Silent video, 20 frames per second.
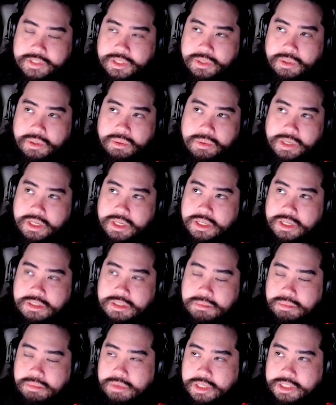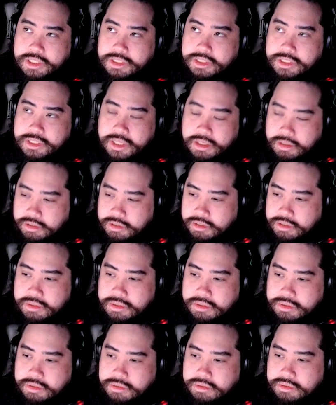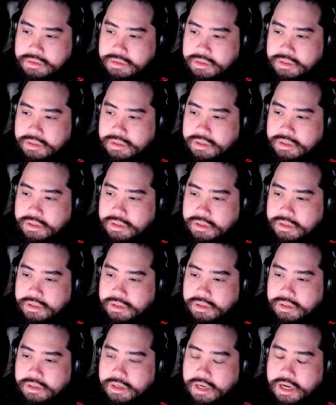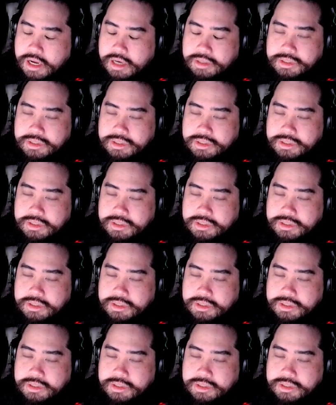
Tanoki doesn't play Zenless. How does